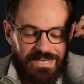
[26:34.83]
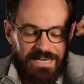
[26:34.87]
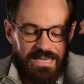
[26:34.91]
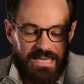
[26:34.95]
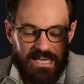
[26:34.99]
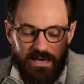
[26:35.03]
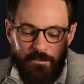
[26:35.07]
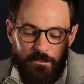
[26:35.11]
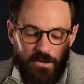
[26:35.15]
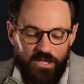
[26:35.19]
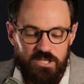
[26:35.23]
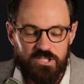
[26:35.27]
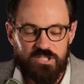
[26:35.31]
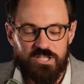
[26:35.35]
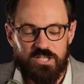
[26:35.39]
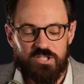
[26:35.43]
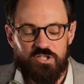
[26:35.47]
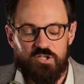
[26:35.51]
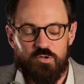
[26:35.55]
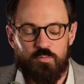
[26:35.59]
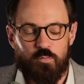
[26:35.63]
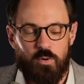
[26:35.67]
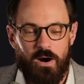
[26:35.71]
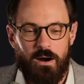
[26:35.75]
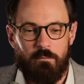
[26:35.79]
image that
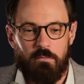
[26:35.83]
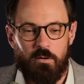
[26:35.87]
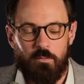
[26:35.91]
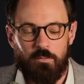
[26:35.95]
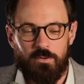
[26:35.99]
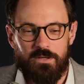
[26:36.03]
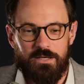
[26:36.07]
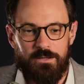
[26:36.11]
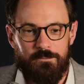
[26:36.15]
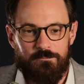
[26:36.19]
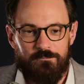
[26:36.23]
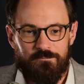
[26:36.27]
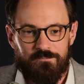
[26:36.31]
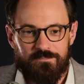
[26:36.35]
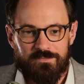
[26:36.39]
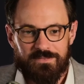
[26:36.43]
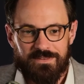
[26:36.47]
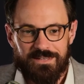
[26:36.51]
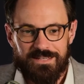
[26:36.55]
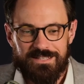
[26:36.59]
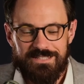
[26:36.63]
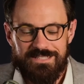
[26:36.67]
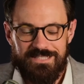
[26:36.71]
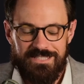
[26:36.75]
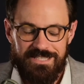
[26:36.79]
you probably
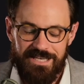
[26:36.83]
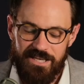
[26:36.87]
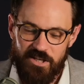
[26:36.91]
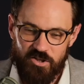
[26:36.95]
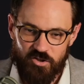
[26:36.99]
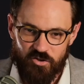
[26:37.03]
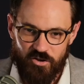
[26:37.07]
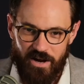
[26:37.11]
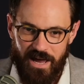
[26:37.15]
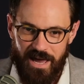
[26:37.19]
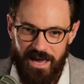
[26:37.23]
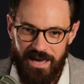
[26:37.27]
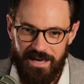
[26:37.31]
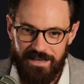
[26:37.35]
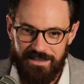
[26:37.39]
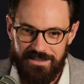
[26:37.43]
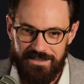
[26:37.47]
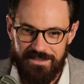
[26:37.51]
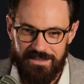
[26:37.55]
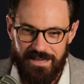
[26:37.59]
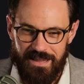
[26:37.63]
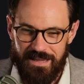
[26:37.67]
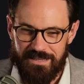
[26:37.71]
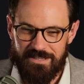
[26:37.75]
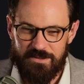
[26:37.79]
see in your
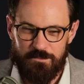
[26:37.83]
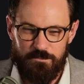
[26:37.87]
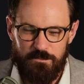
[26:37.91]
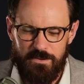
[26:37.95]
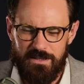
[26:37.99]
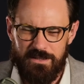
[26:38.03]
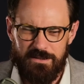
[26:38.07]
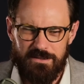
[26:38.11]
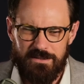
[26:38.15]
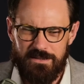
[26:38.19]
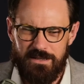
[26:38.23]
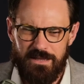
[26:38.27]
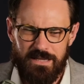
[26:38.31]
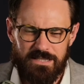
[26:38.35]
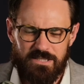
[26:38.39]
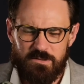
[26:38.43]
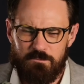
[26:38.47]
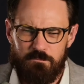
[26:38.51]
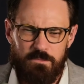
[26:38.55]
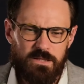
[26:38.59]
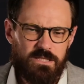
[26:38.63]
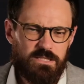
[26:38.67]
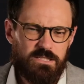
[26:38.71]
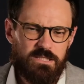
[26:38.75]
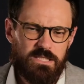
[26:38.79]
head that's
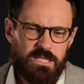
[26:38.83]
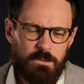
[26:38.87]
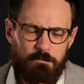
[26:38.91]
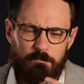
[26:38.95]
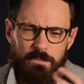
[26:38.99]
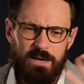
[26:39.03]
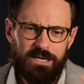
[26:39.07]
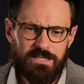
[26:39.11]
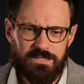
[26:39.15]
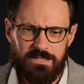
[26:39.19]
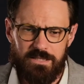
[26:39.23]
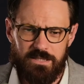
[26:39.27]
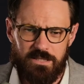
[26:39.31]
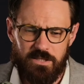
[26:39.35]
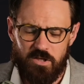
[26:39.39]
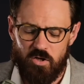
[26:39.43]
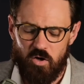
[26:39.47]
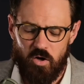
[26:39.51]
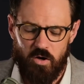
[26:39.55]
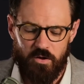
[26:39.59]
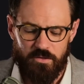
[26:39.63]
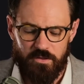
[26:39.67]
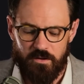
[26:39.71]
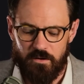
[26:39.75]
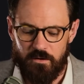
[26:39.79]
been depicted in
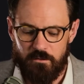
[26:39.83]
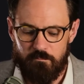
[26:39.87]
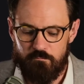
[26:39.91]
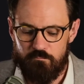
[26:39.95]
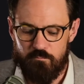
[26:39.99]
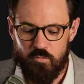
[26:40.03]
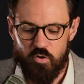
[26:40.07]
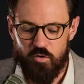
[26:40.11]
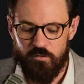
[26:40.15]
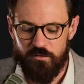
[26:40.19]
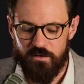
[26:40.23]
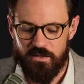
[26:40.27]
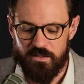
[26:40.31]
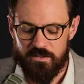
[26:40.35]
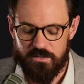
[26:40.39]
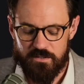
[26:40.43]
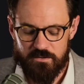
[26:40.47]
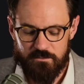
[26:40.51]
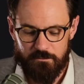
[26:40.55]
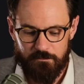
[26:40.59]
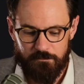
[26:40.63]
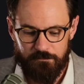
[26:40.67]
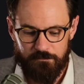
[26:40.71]
all the movies.